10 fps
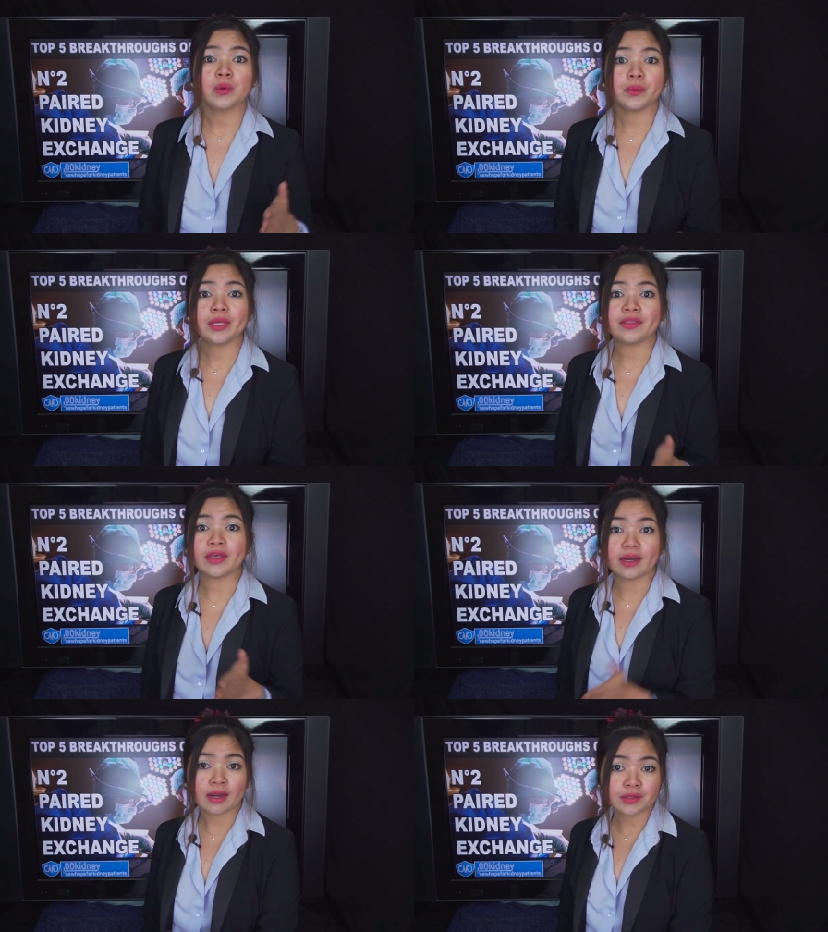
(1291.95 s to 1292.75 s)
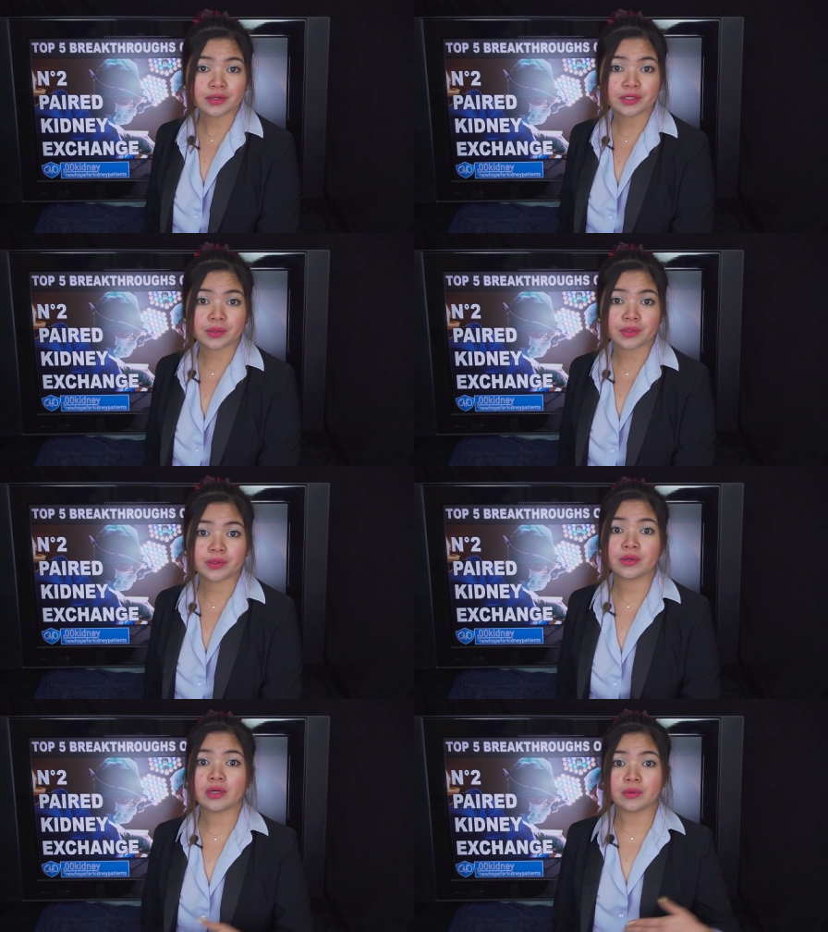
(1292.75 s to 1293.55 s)
with another
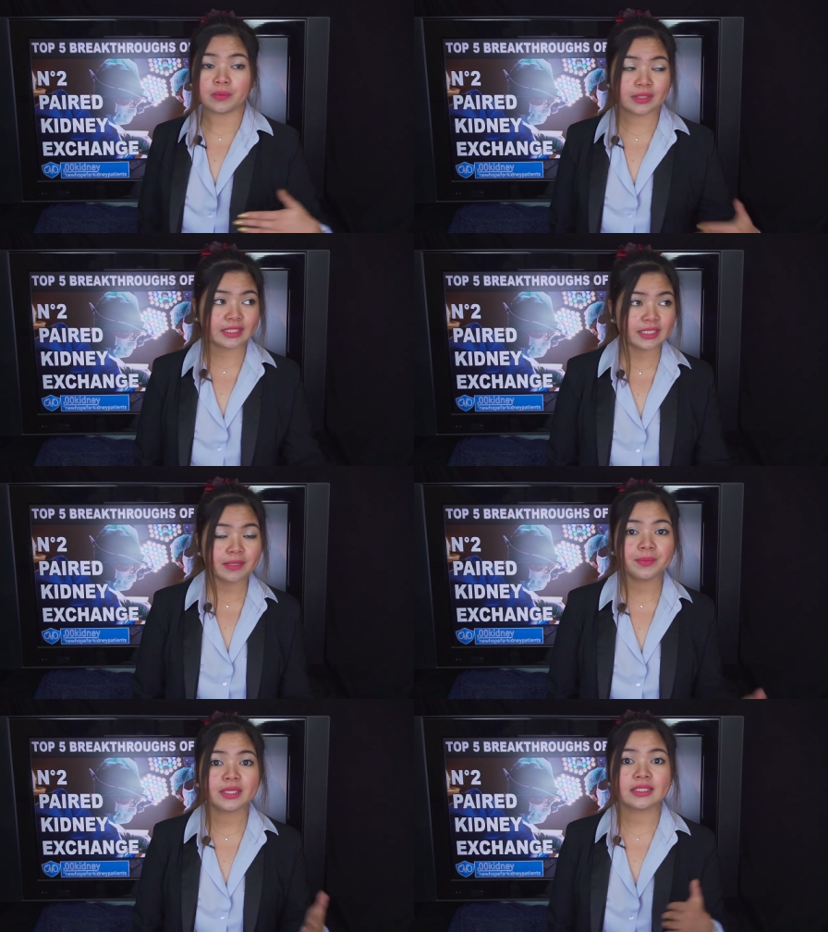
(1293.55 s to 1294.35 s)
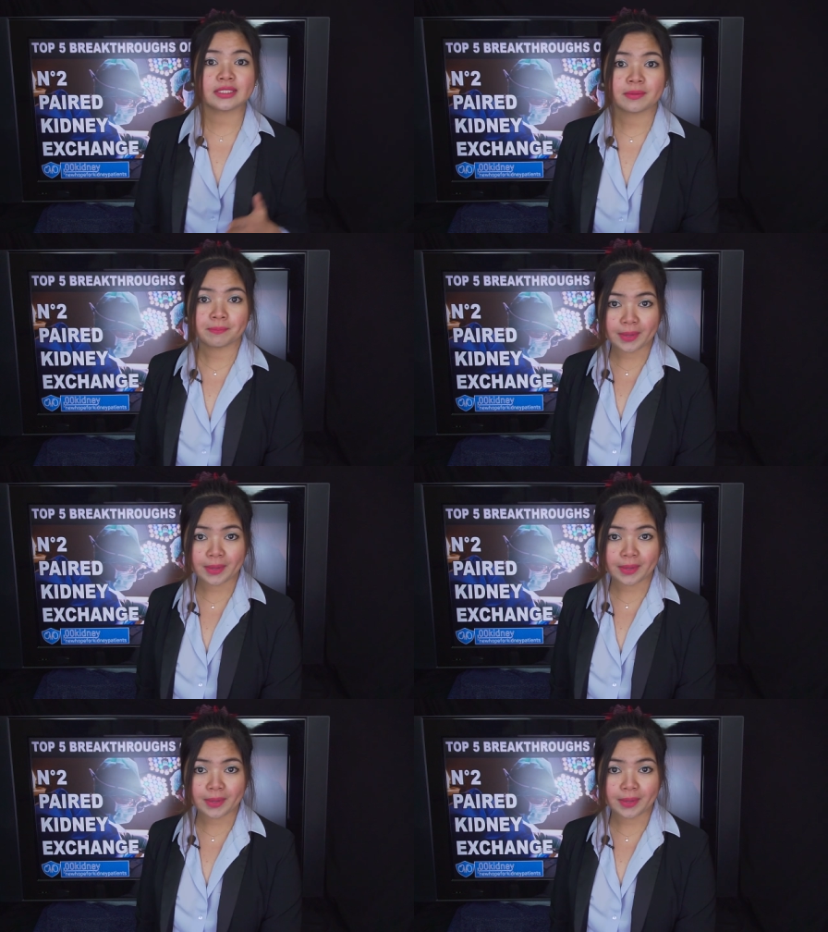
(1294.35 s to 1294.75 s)
donor recipient